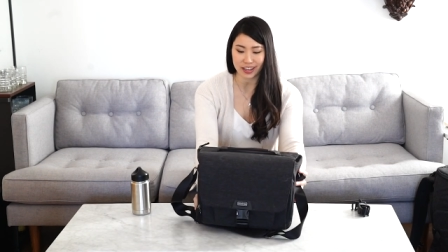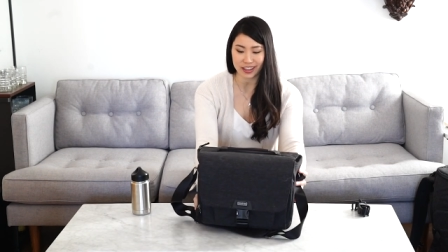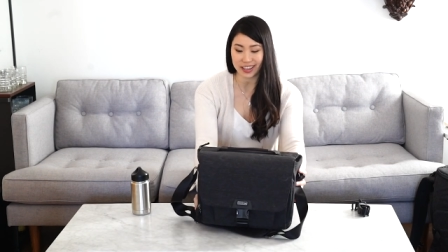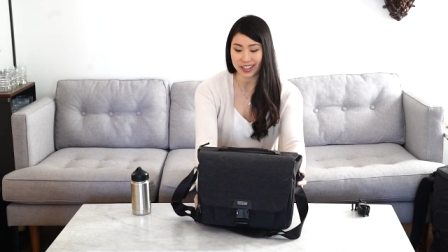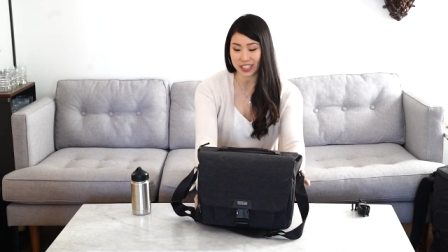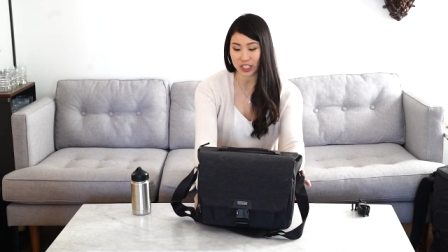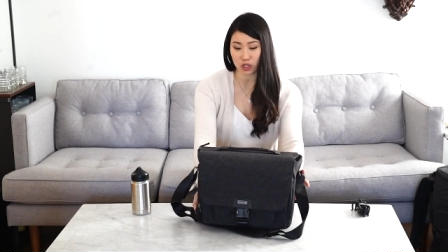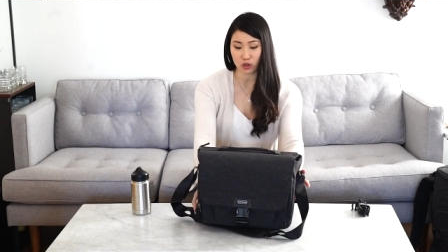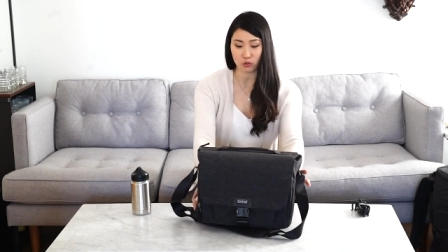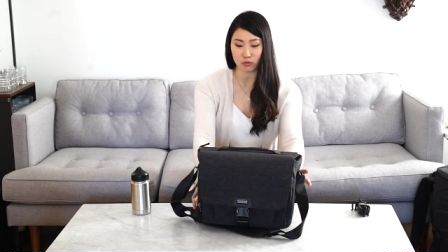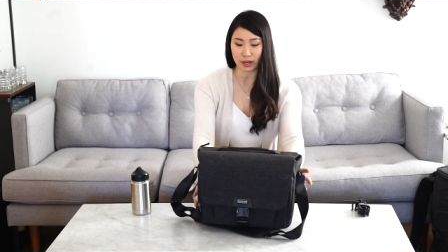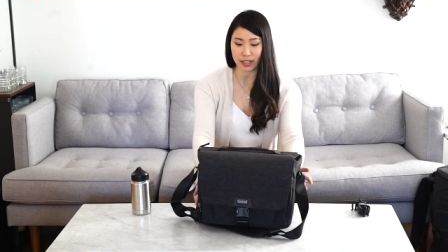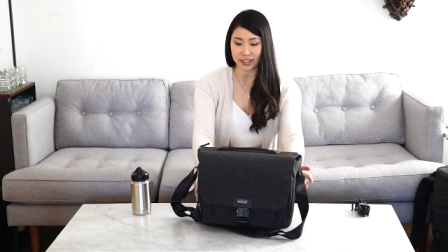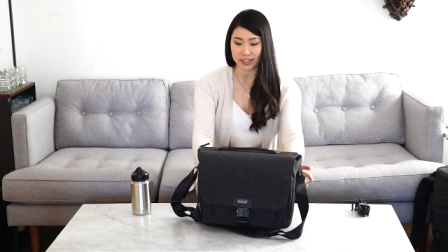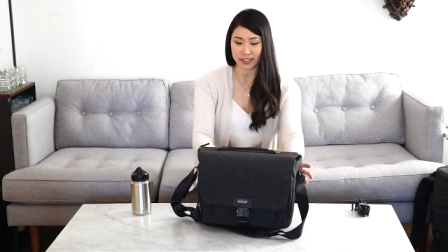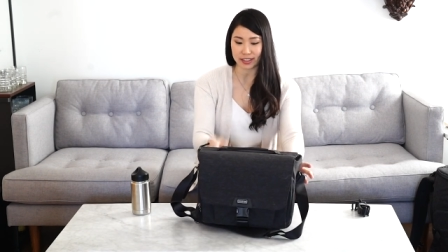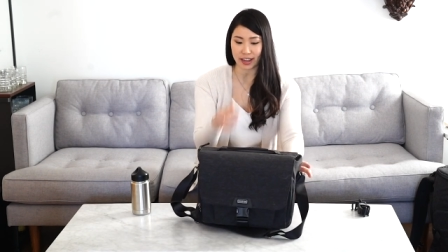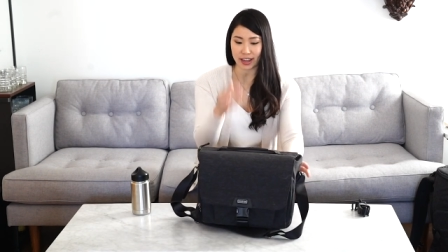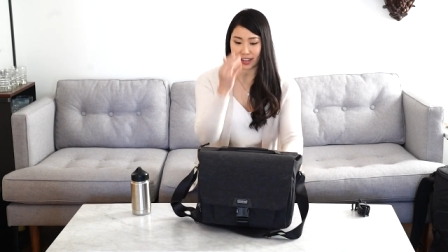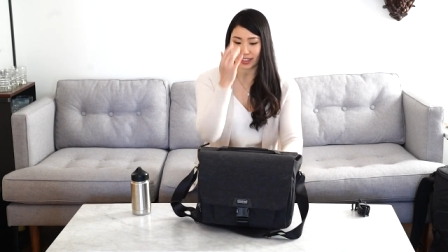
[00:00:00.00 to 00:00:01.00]
I think it's a
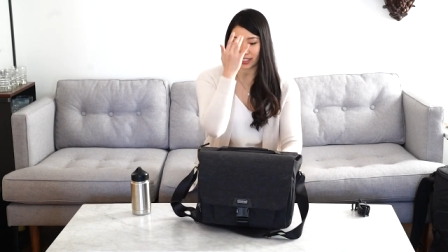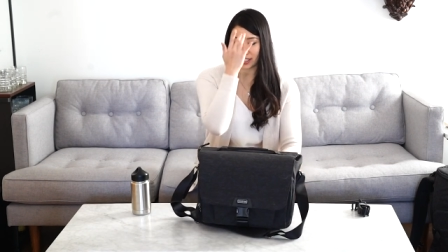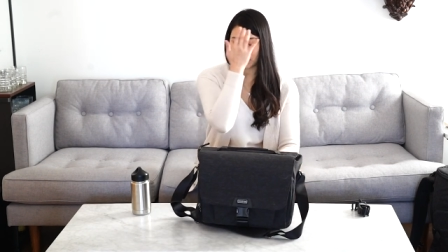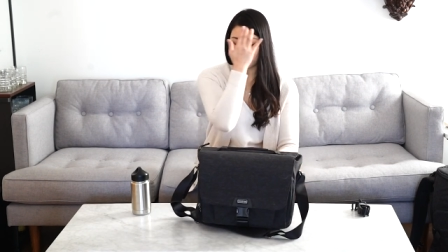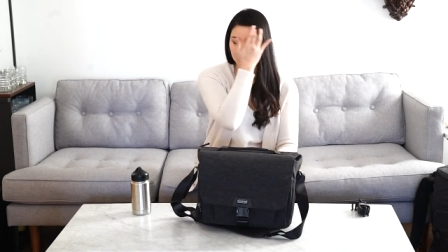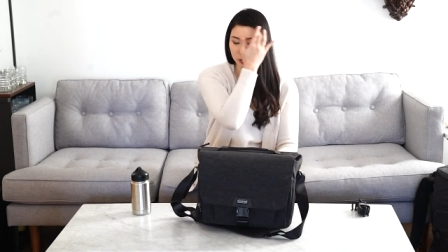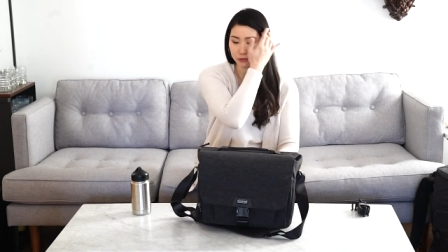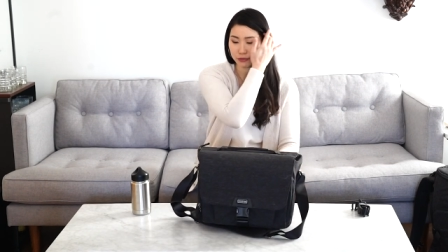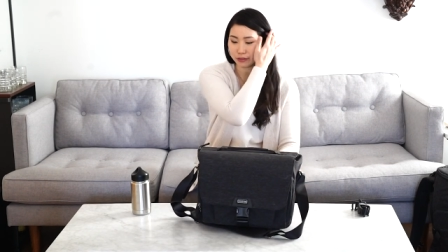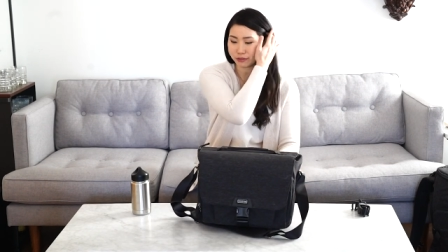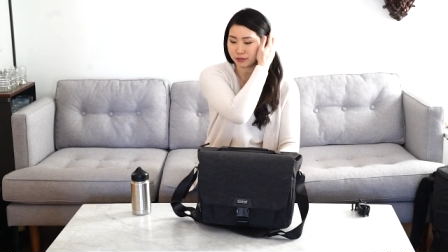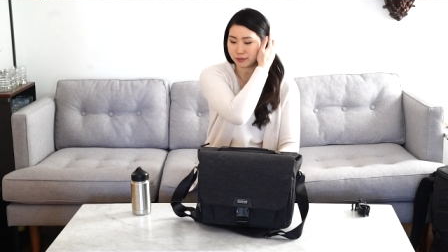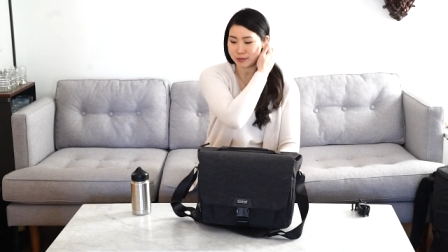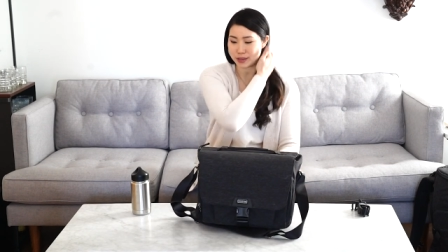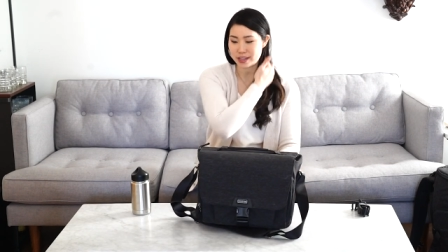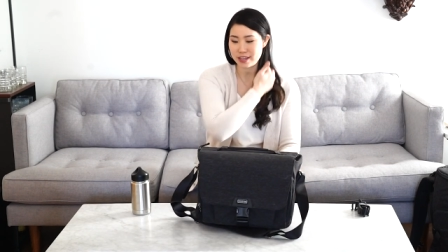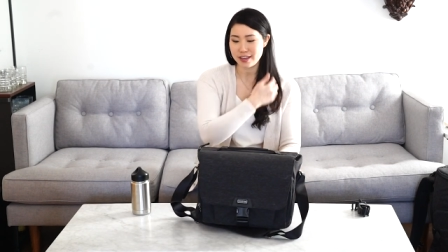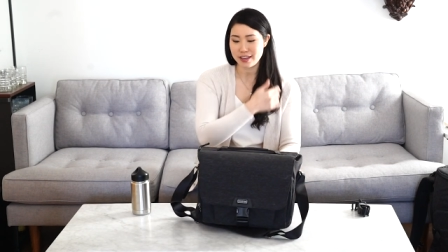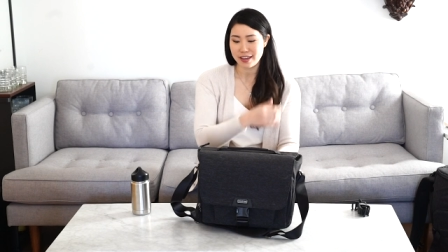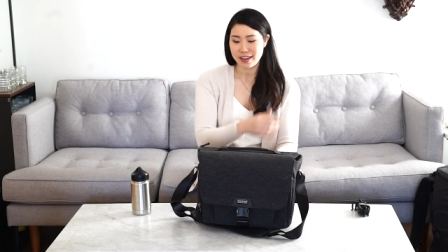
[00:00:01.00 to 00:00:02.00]
great size. It's perfect for
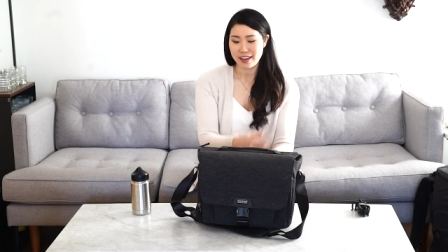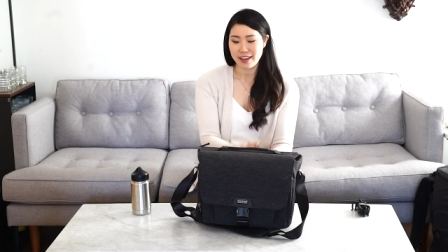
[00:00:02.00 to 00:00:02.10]
me.